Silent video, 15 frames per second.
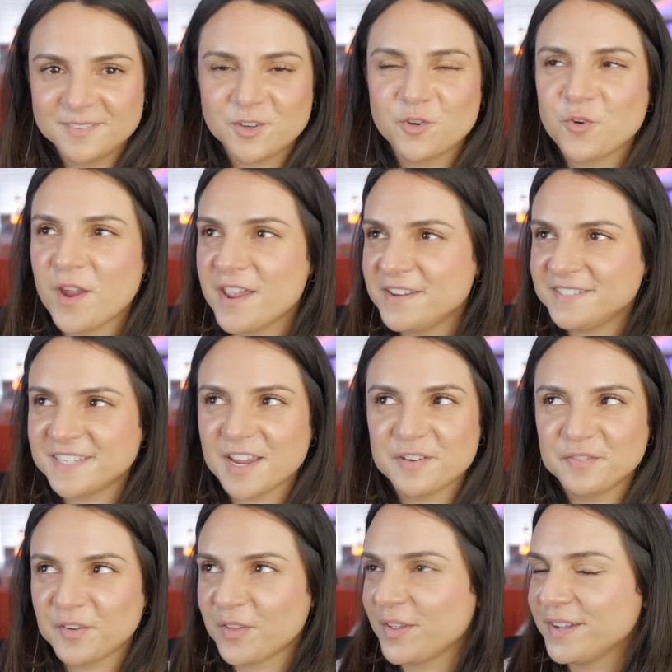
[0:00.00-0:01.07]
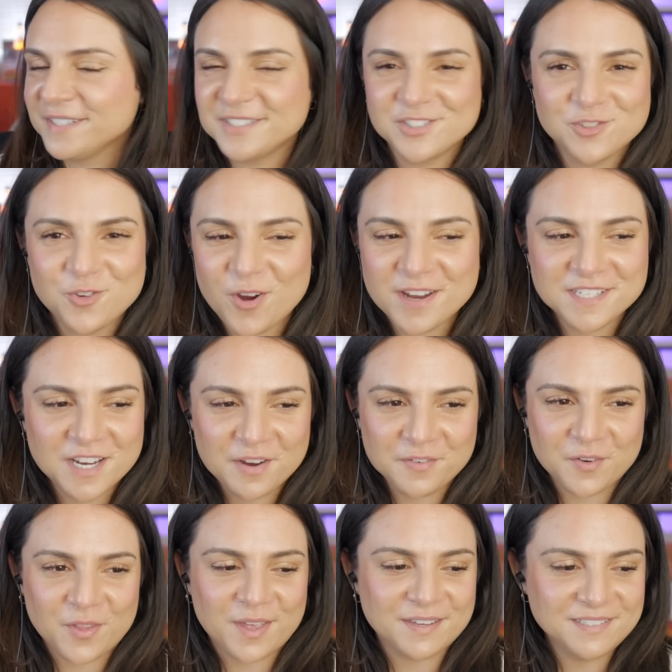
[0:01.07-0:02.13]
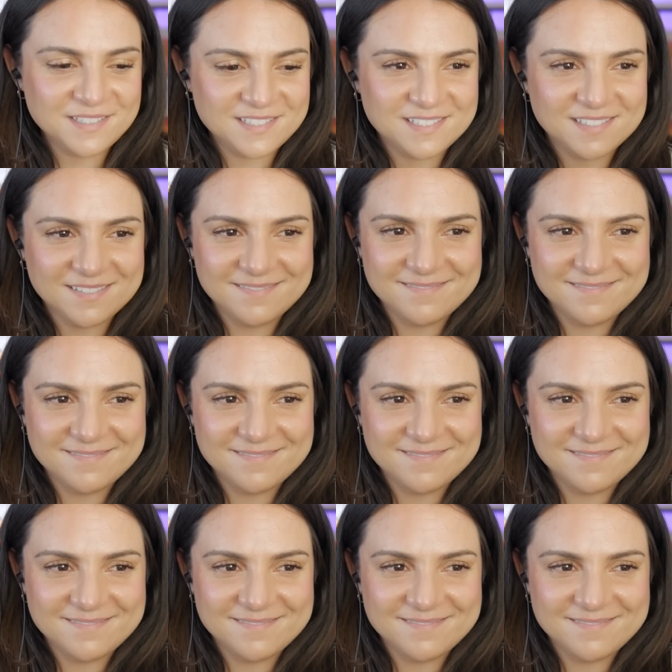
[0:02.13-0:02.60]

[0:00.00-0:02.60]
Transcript: Great day for this. Great day for this.